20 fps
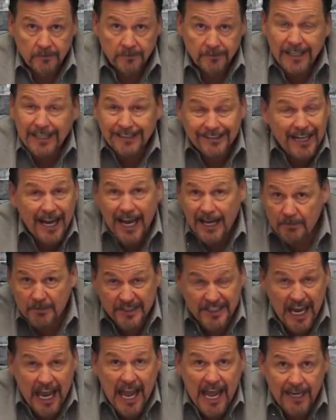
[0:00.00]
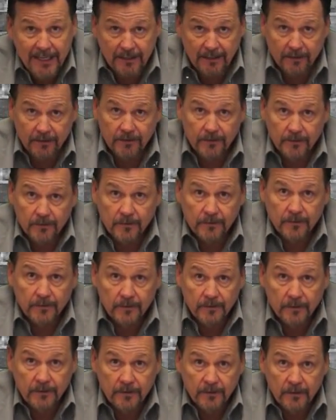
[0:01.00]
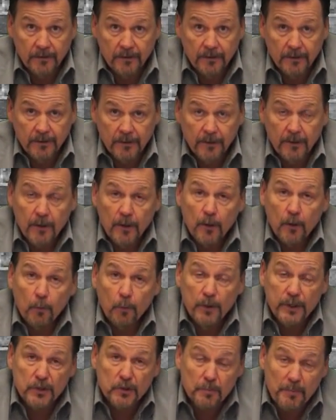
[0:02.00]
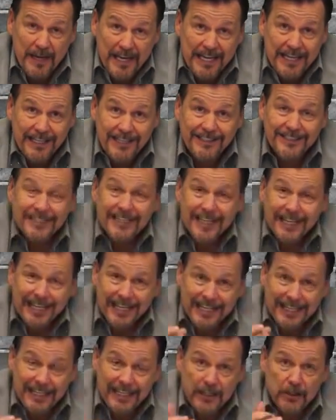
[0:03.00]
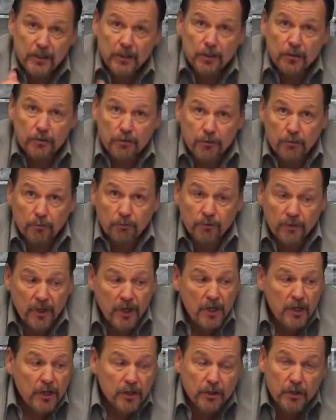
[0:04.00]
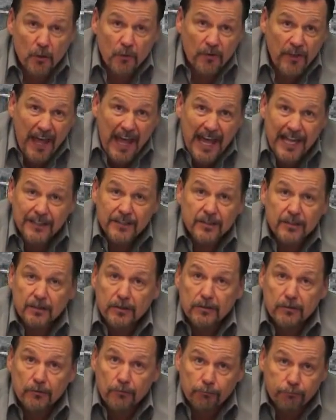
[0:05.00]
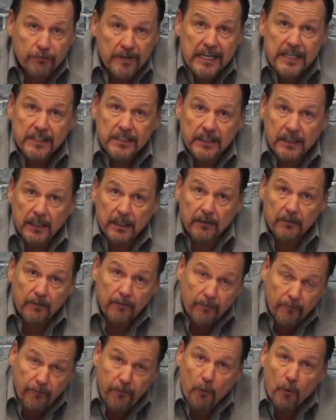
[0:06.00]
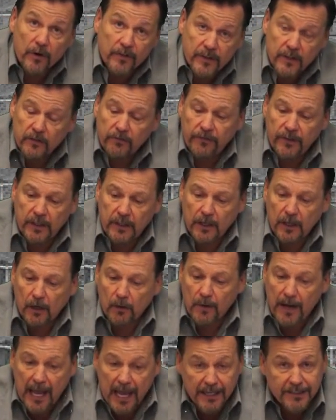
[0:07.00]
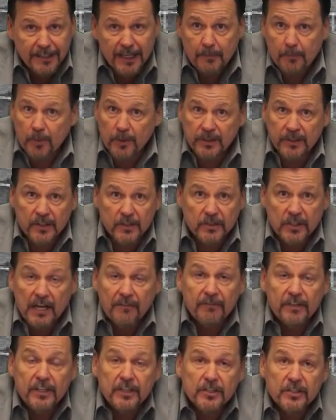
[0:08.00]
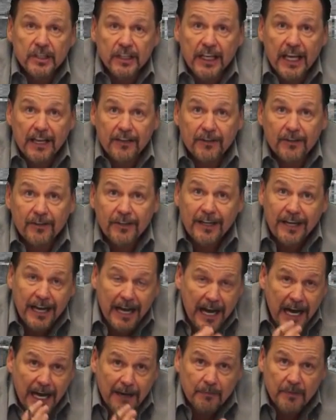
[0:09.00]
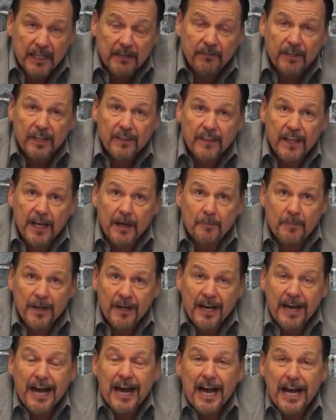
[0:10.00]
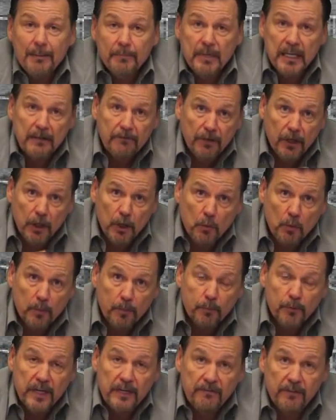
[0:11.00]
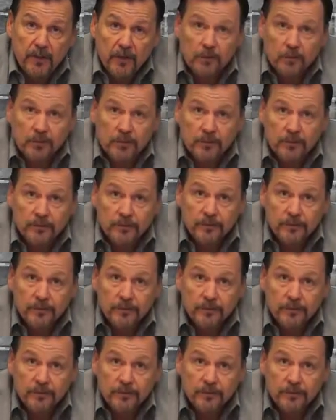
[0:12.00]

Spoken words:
Like times 10. Which means it is the truth. So that's the reasoning for this video. As I put this evidence together, I'm giving you a preview.